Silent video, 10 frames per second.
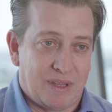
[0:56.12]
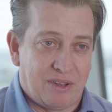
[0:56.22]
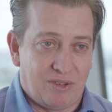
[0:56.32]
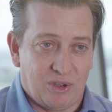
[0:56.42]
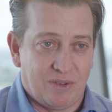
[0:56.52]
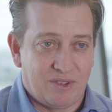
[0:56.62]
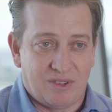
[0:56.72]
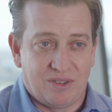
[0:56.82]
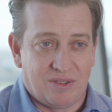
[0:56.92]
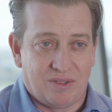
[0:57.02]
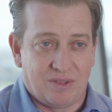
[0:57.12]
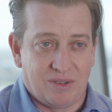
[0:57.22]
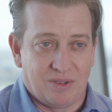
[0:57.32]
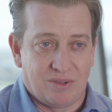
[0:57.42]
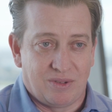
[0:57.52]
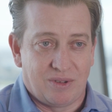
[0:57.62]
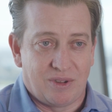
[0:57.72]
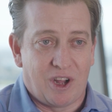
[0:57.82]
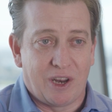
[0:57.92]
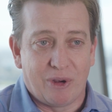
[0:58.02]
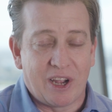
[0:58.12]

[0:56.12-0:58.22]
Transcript: That service is highly